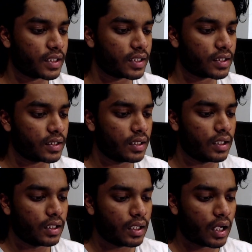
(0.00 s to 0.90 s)
to the
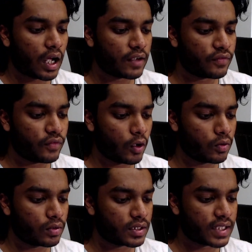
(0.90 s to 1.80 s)

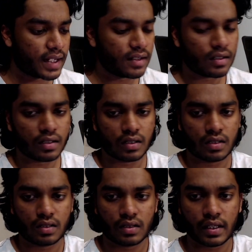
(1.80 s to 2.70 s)
iPhone 10.
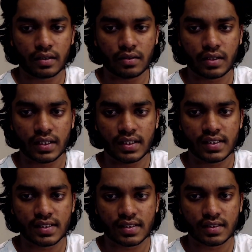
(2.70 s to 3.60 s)
Like, look at
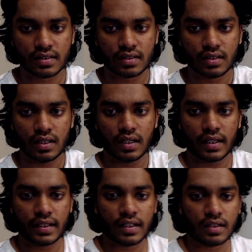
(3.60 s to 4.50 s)
this.
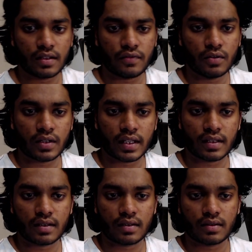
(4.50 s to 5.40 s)
And then if you look
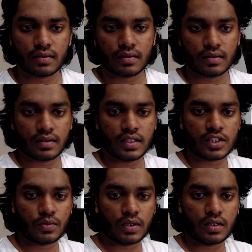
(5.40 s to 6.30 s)
at
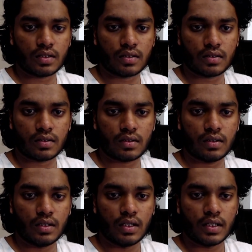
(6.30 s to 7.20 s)
this one,
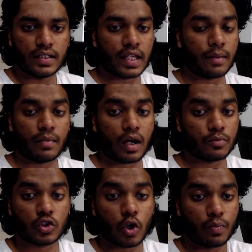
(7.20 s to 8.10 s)
damn,
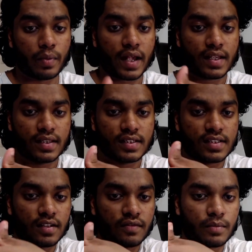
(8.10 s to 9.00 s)
I'm so bad at this
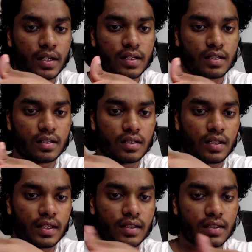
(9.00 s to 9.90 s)
stuff, man.
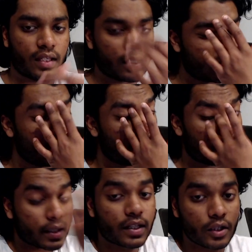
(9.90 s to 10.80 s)
Like, yeah,
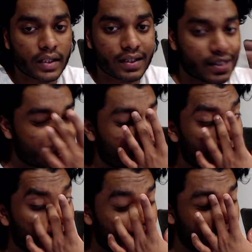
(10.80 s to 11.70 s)
but there's a
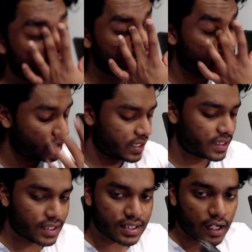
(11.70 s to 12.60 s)
clear difference
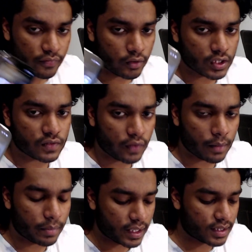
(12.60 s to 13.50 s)
that this iPhone is
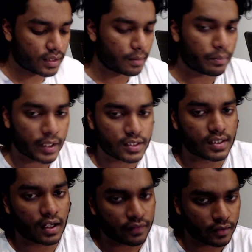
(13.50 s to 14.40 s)
far better compared
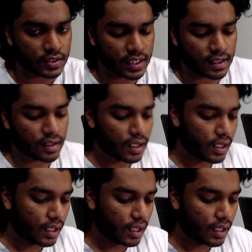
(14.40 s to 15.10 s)
to the iPhone 10.